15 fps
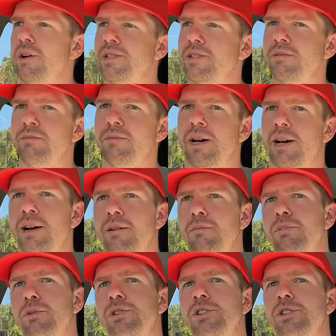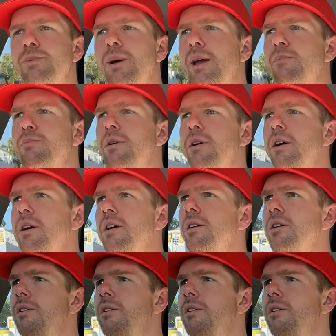some uh, butcher's paper.